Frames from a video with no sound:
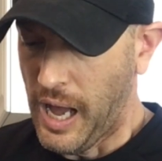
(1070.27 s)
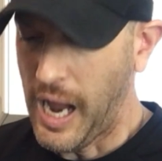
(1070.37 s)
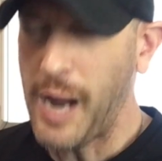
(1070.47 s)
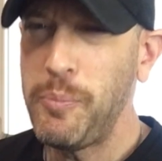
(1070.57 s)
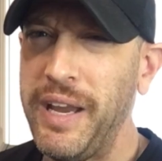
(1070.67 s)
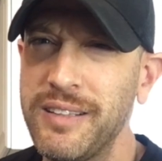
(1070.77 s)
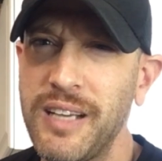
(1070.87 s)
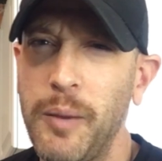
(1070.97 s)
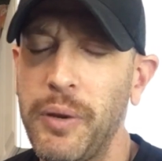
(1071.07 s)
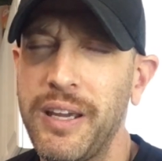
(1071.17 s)
I picked
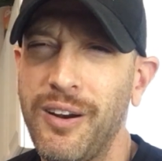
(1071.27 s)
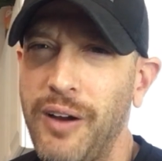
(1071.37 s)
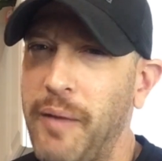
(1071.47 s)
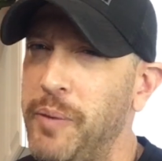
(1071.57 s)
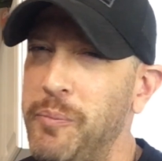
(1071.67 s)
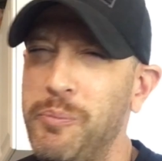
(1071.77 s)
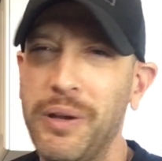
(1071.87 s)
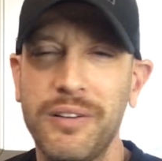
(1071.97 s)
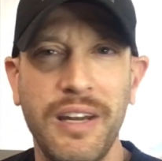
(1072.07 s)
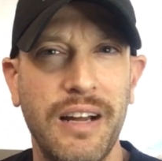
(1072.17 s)
up, I've been
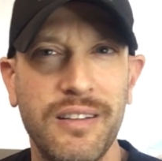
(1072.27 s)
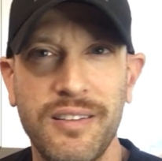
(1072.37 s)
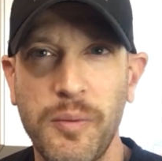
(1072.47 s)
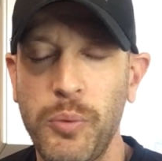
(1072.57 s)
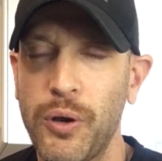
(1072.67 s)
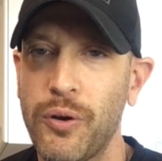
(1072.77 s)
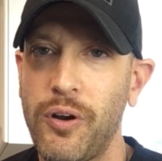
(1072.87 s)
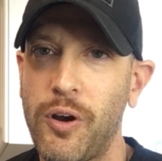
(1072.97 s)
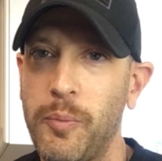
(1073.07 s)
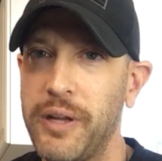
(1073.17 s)
building out this Imperial
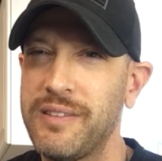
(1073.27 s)
Army.